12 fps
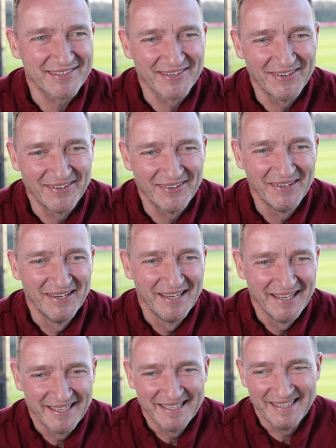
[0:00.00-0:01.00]
So
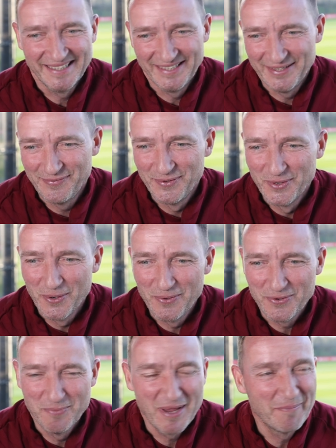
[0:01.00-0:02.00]
if
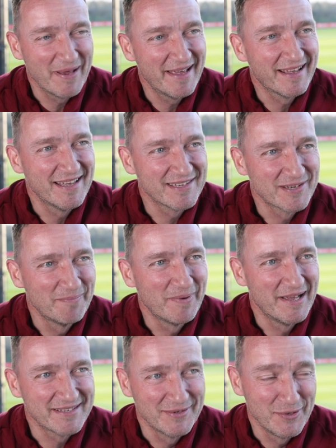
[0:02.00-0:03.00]
you may play against the
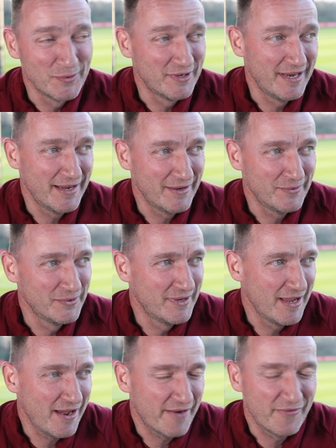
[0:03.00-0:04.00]
players who
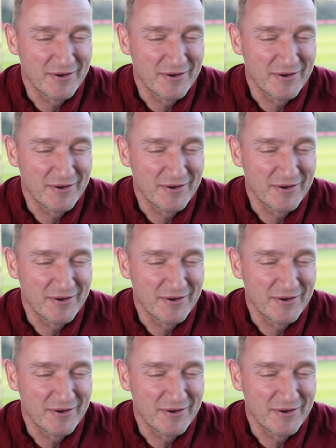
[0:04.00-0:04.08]
they are,